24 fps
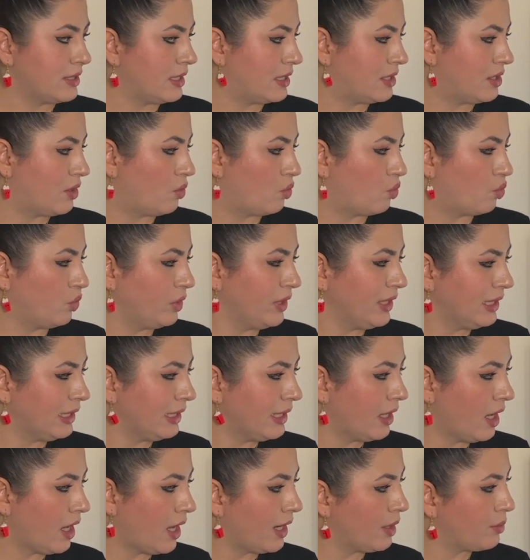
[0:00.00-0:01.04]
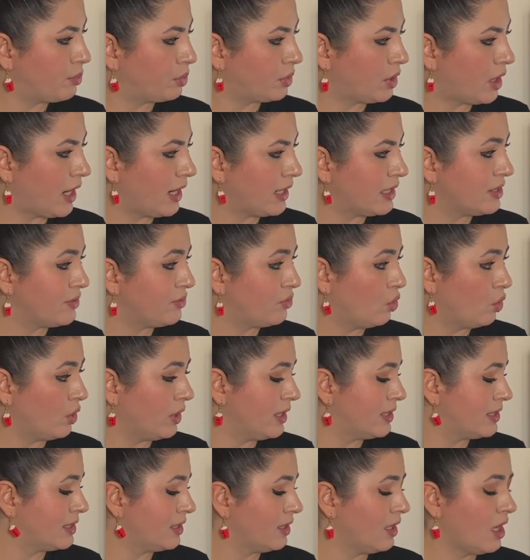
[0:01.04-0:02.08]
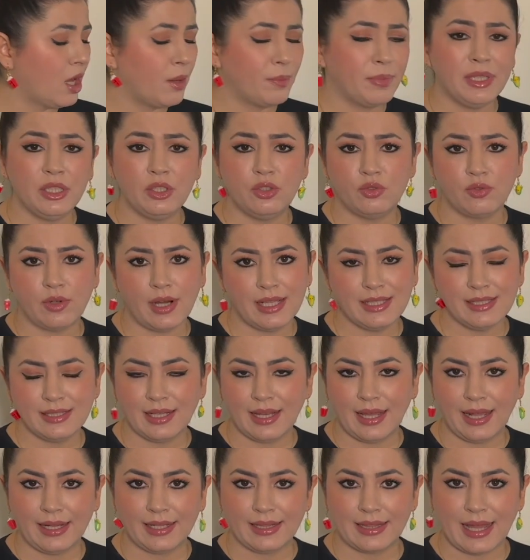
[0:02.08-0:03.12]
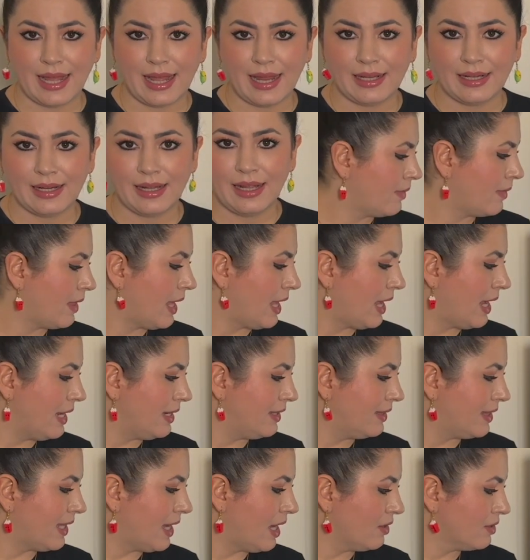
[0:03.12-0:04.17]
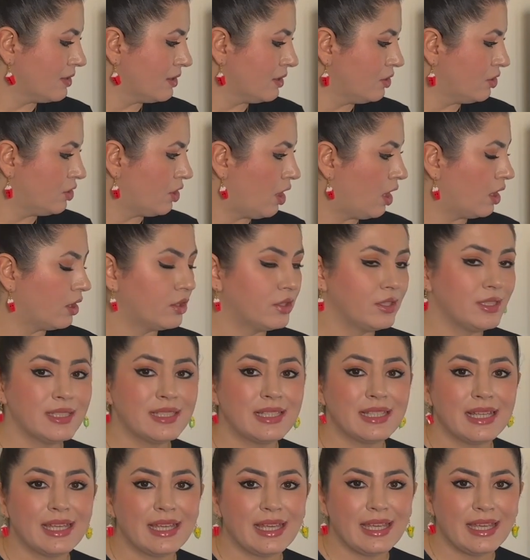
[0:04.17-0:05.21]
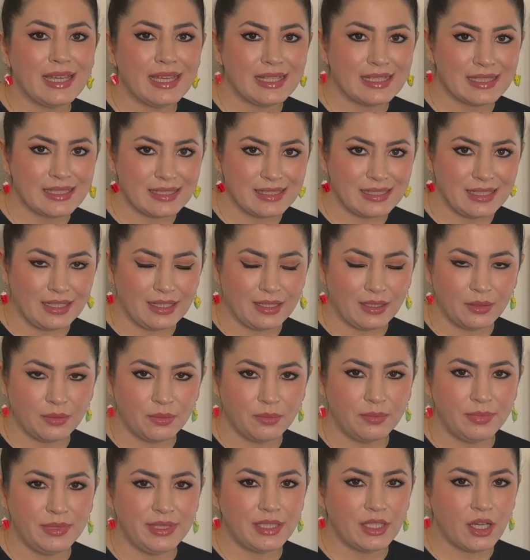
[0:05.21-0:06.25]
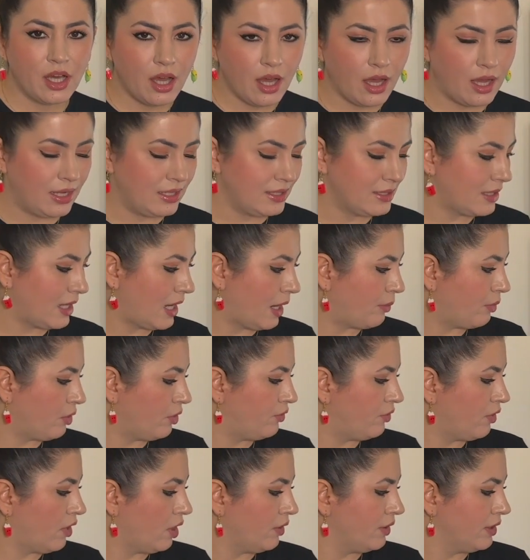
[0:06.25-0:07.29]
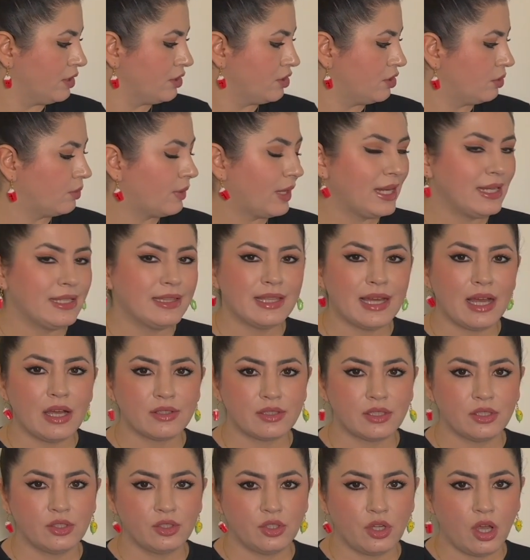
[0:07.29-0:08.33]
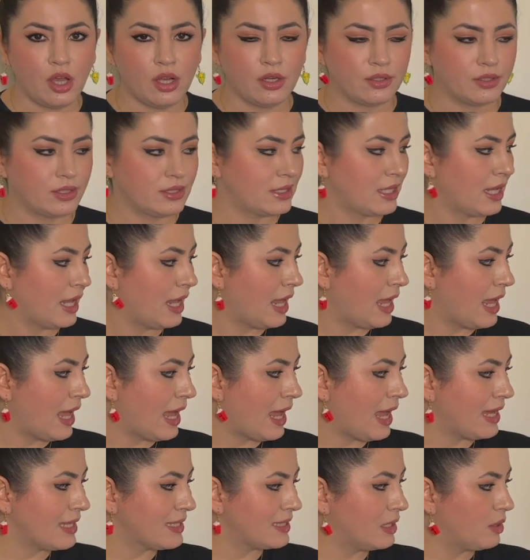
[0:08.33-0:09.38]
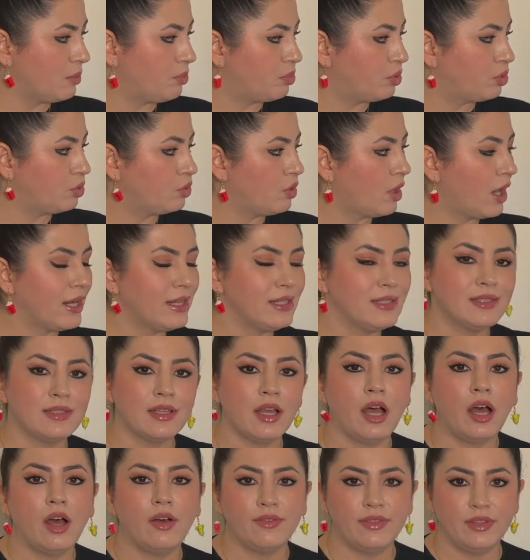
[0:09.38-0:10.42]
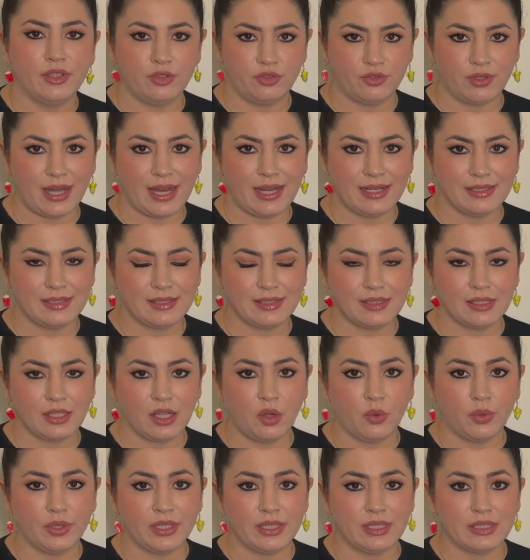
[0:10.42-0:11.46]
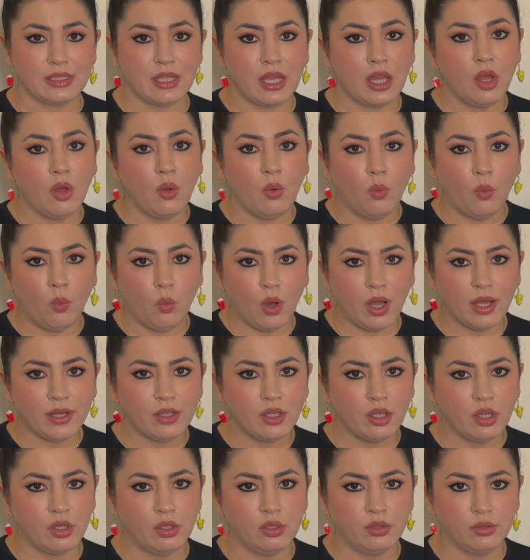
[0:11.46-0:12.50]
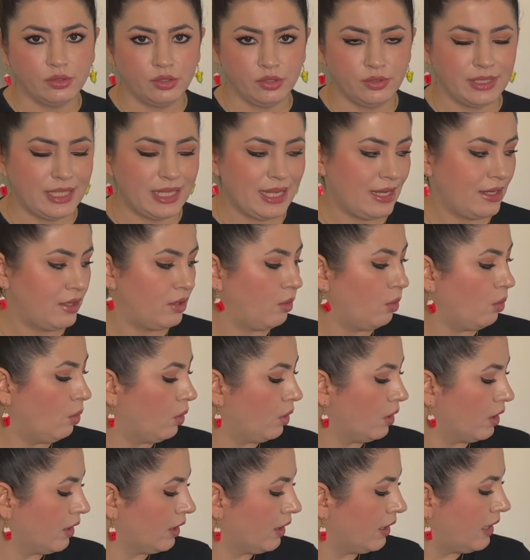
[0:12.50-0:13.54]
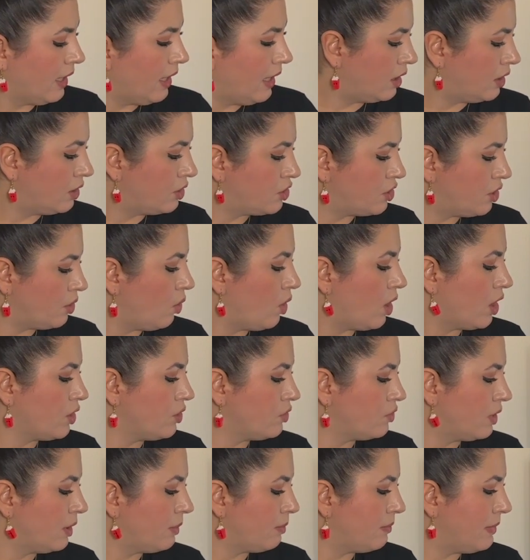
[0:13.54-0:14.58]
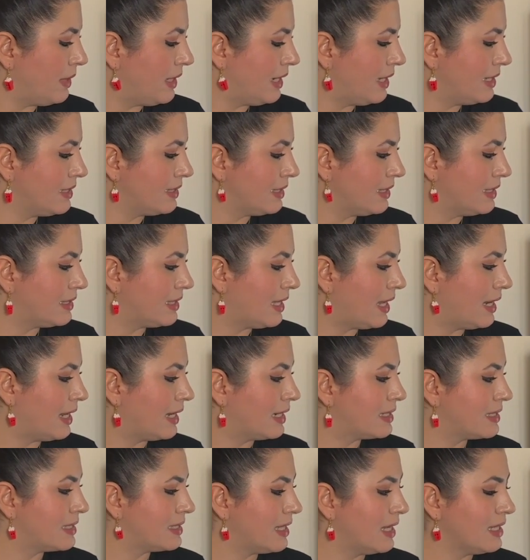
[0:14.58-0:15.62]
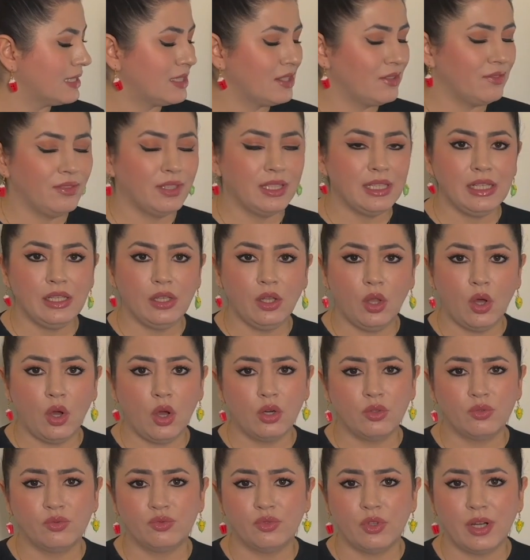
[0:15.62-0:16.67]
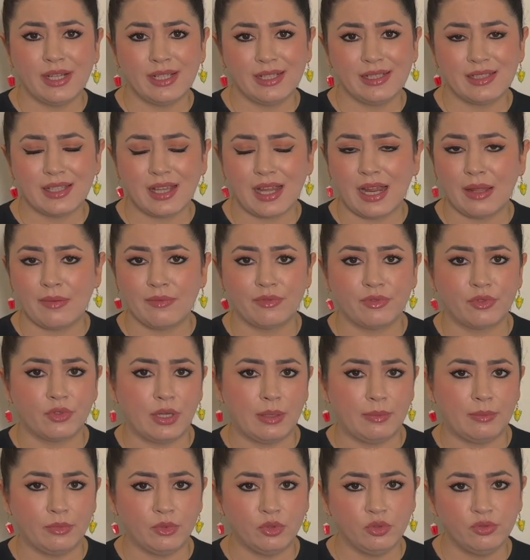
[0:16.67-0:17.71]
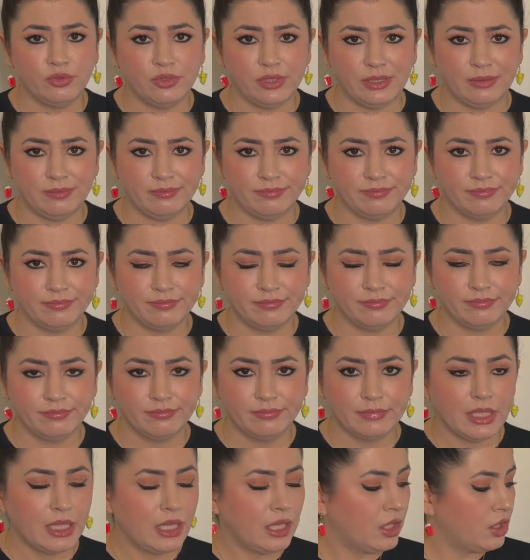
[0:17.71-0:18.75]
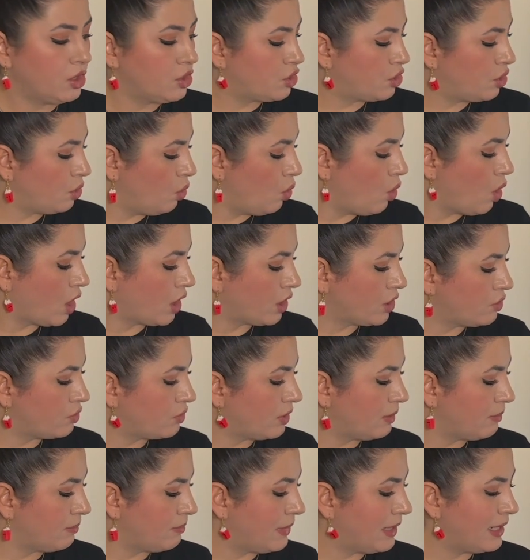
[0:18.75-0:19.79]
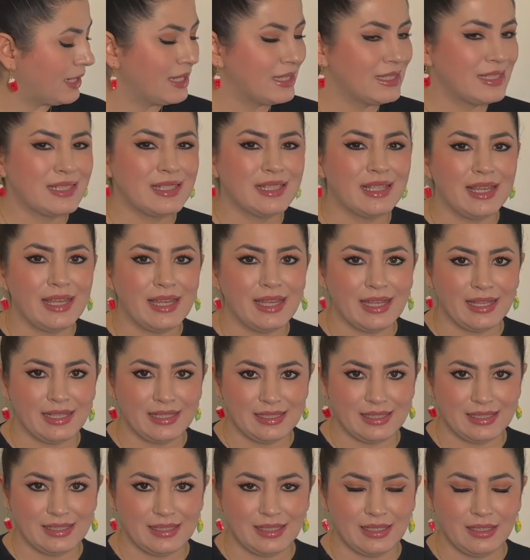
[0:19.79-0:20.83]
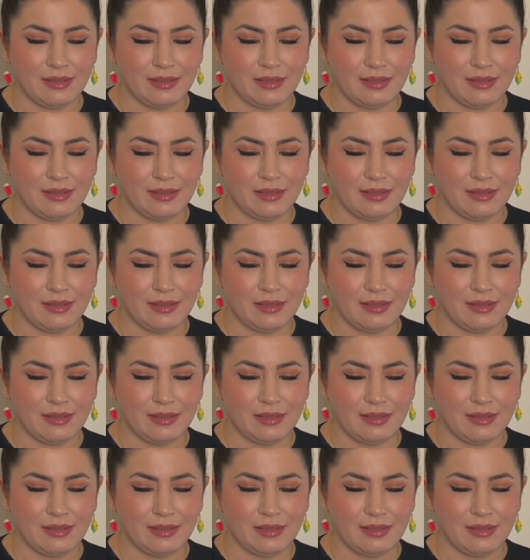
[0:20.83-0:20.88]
is a really high price for a sloppy dress like that. $8,000 is because I'm referring to $8,000 as the price of the dress, so it is one whole unit. Or 200 minutes is an excessively long running time for a movie. 200 minutes is